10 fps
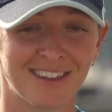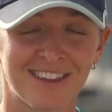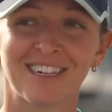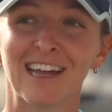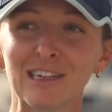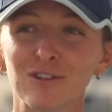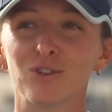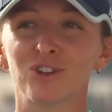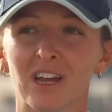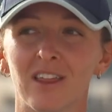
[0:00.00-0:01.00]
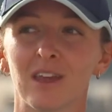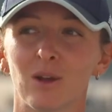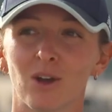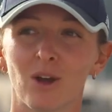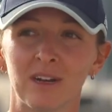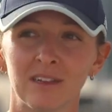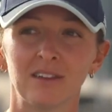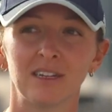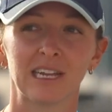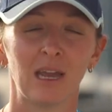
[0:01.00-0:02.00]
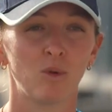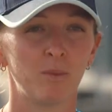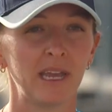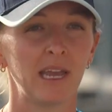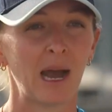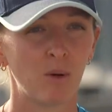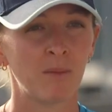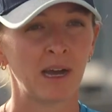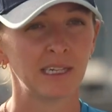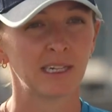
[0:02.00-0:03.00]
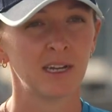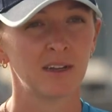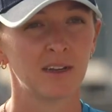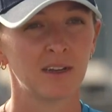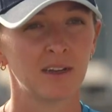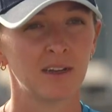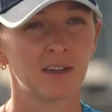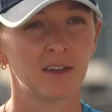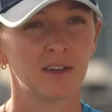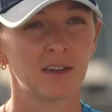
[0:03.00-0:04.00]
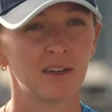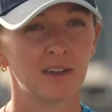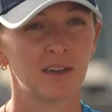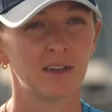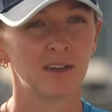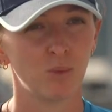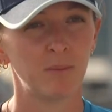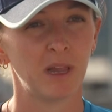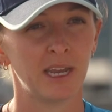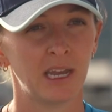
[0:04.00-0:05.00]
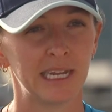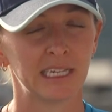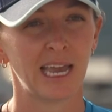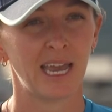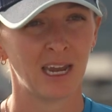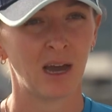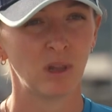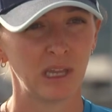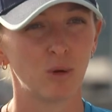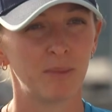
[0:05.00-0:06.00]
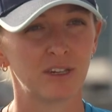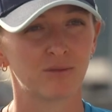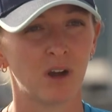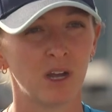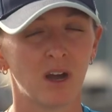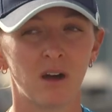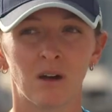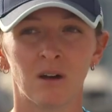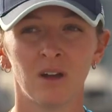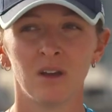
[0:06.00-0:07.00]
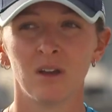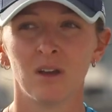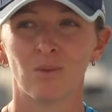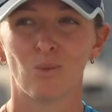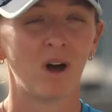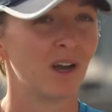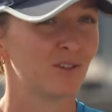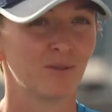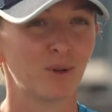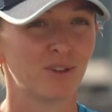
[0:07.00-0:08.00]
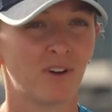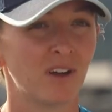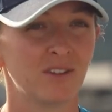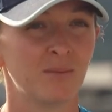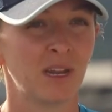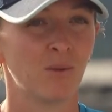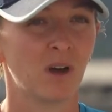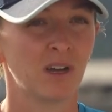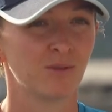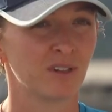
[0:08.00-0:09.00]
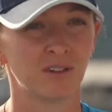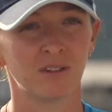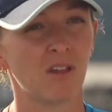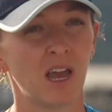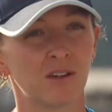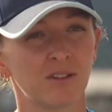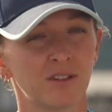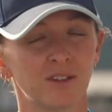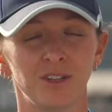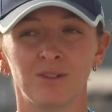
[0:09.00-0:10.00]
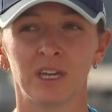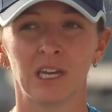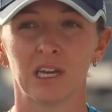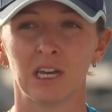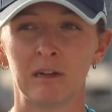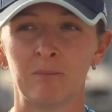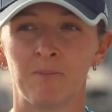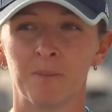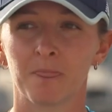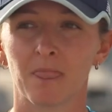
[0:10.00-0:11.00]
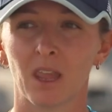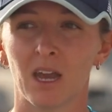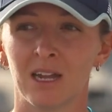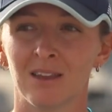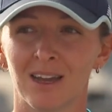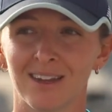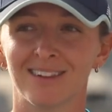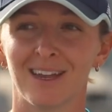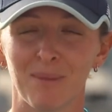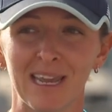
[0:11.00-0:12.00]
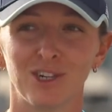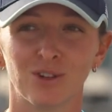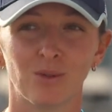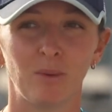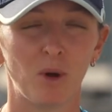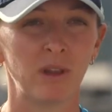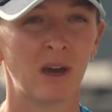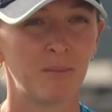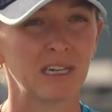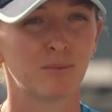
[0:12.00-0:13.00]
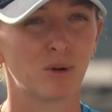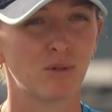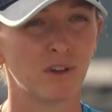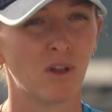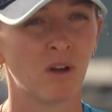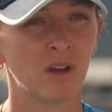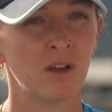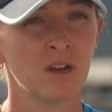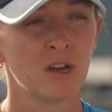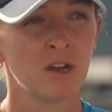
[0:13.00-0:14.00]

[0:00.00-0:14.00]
the challenge for us, I think, going into this game will be our mindset and not worrying too much about who we're playing. It's getting our little bits right, our wides. We have bowled far too many wides, which is not like us as a unit. Um, and like I said, making sure that we're bowling our best ball for longer.